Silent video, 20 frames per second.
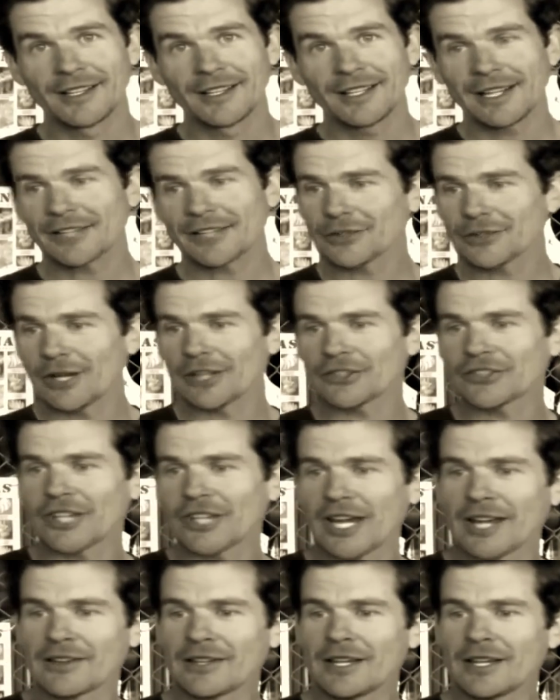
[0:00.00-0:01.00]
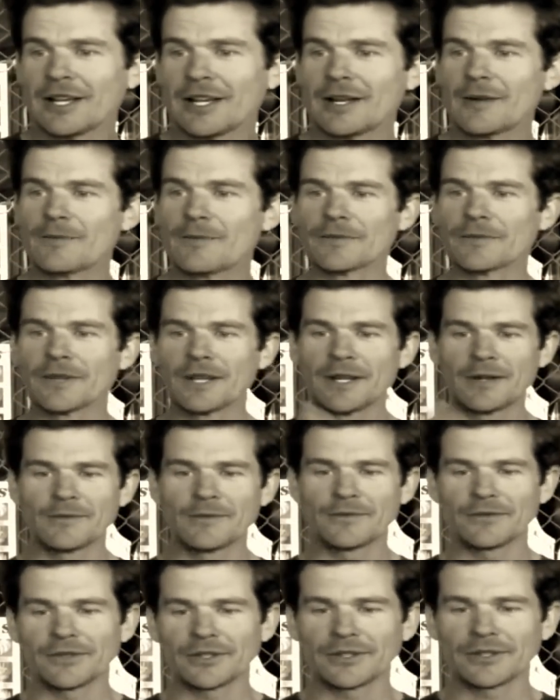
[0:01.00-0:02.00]
That's like saying
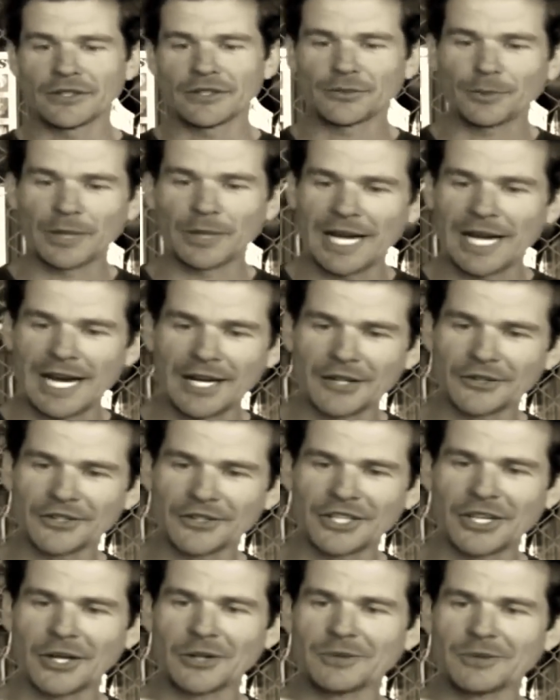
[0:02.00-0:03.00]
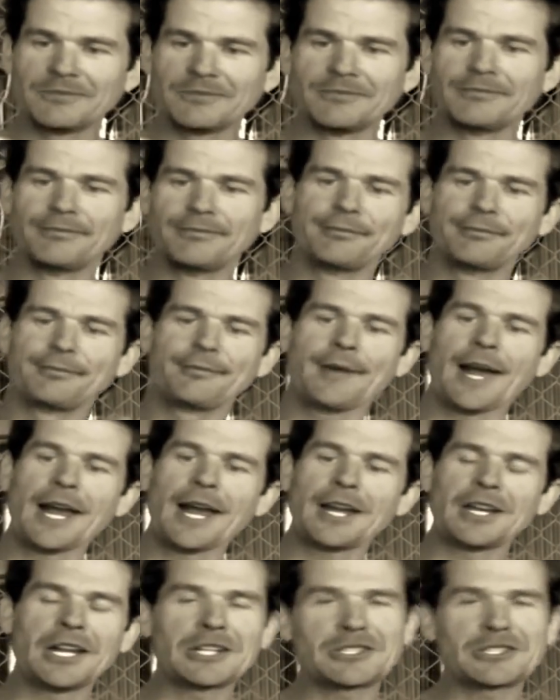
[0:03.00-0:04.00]
this banana's, you know,
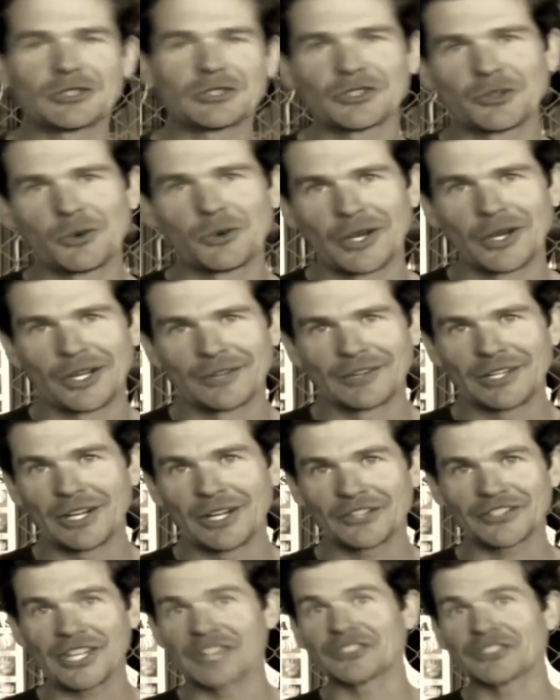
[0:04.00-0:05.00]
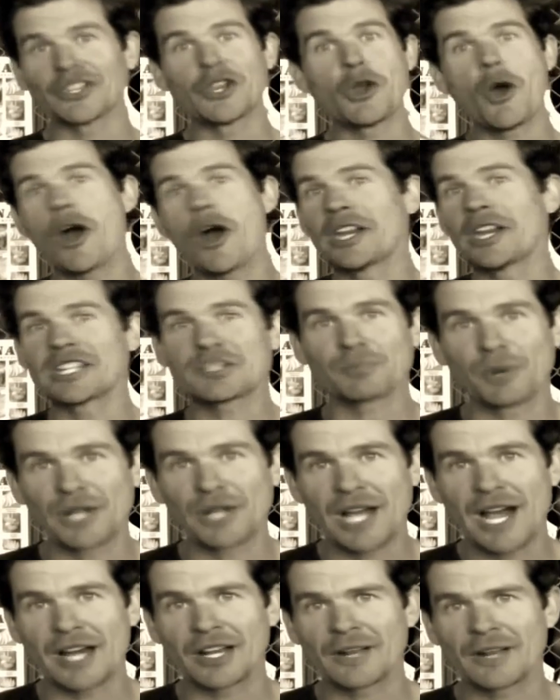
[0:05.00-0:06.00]
8 inches or whatever, and I say it's a 9-inch
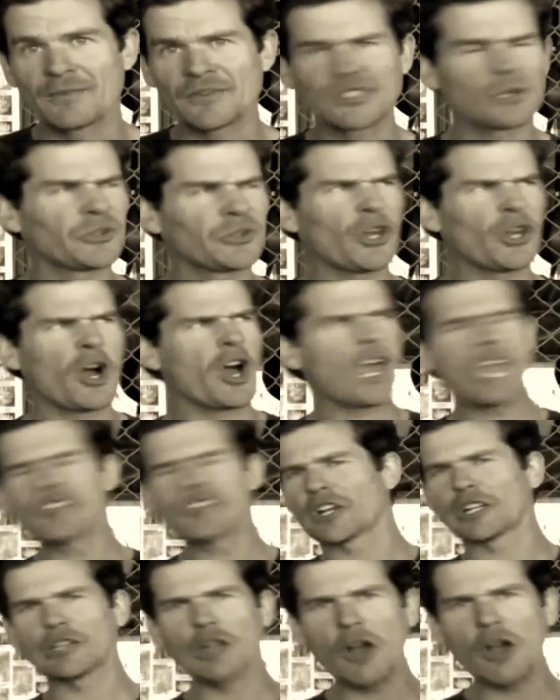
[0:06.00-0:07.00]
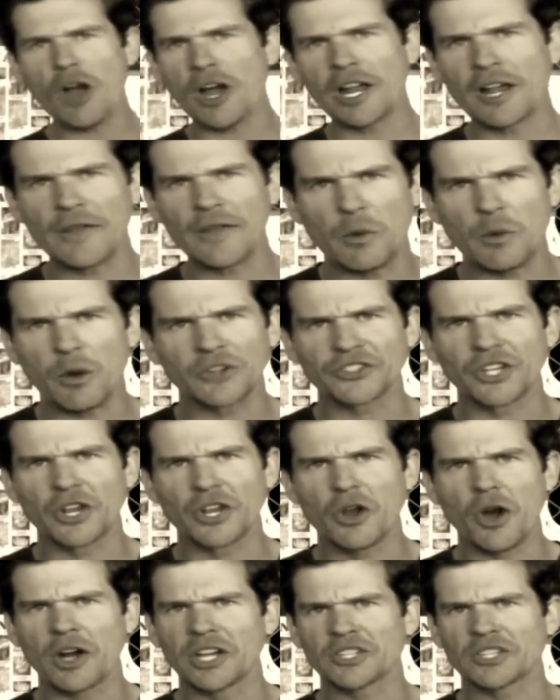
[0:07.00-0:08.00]
banana, and so it's, oh, he's a liar, that
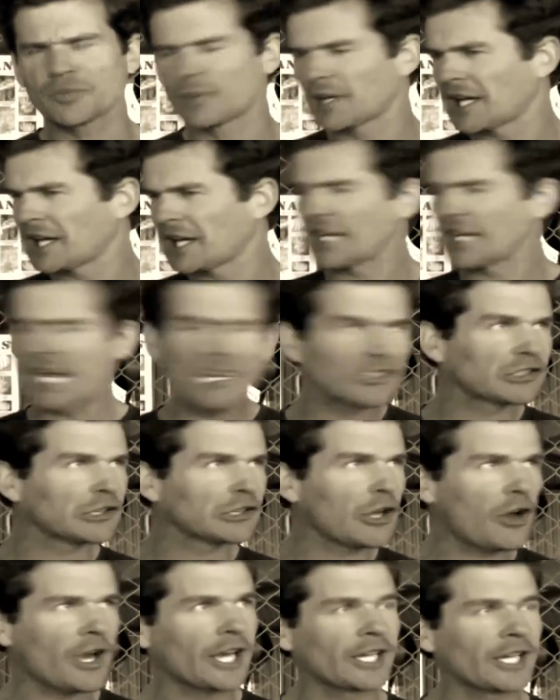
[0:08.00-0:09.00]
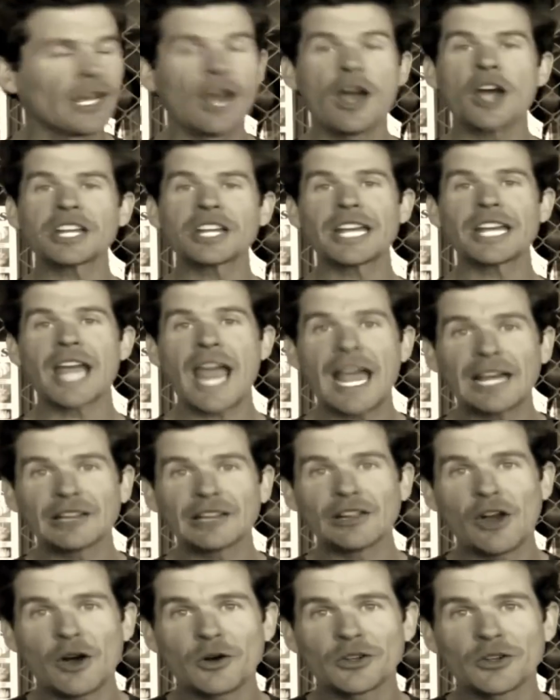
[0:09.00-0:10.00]
wasn't a 9-inch banana, he's lying. Okay, how
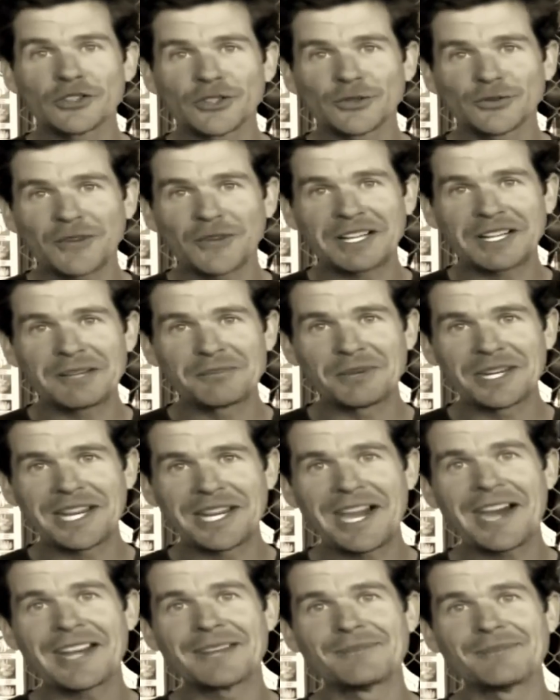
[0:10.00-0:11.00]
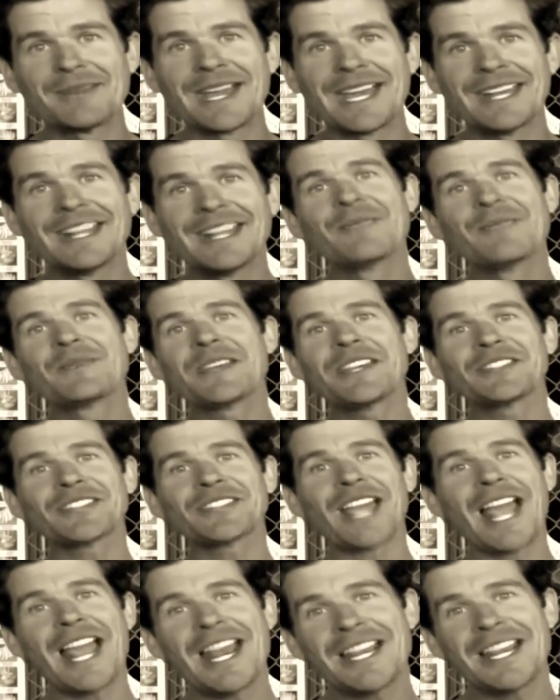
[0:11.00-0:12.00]
long was the fucking banana, man? It's
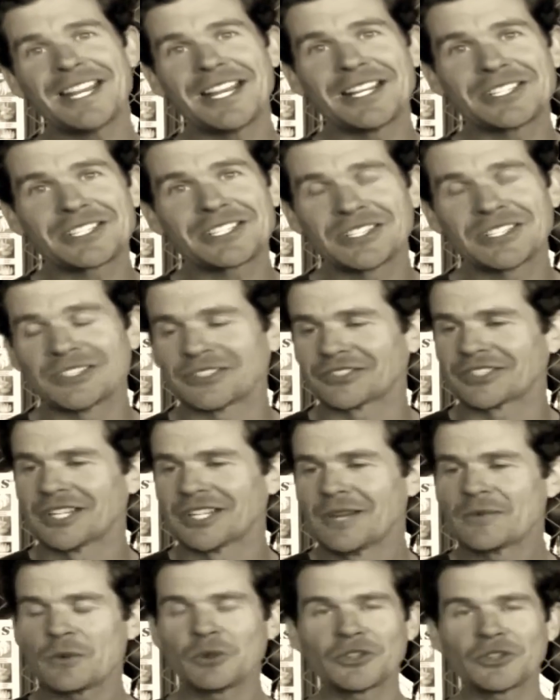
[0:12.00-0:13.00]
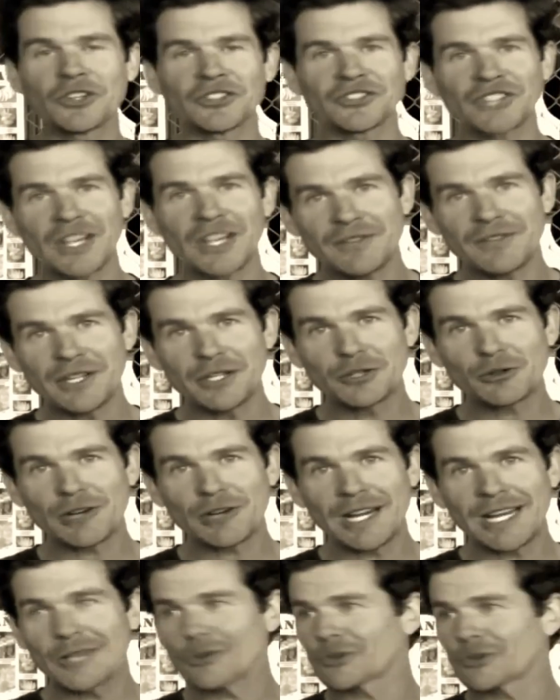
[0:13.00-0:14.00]
8 inches. Was it 70
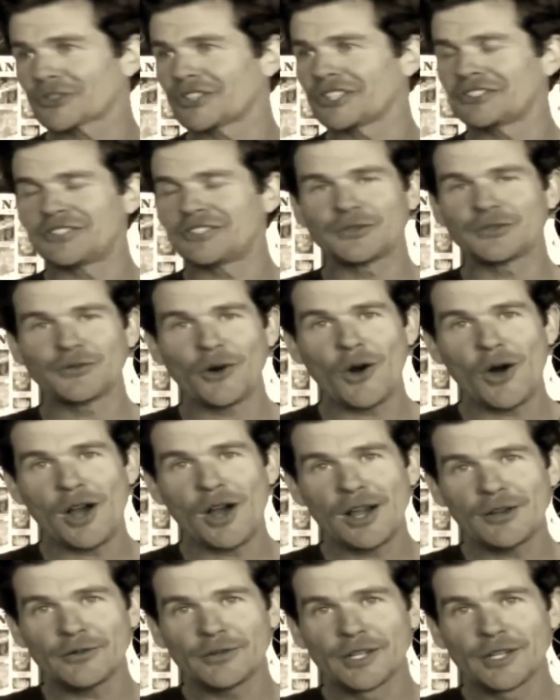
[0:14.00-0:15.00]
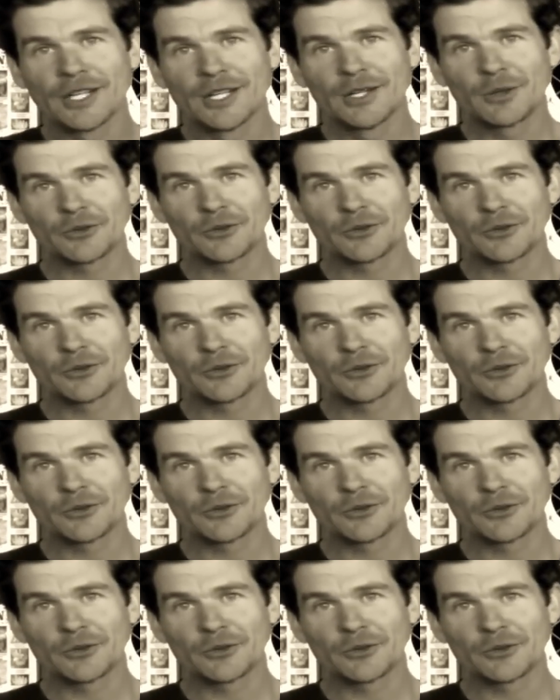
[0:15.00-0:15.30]
grand or 65?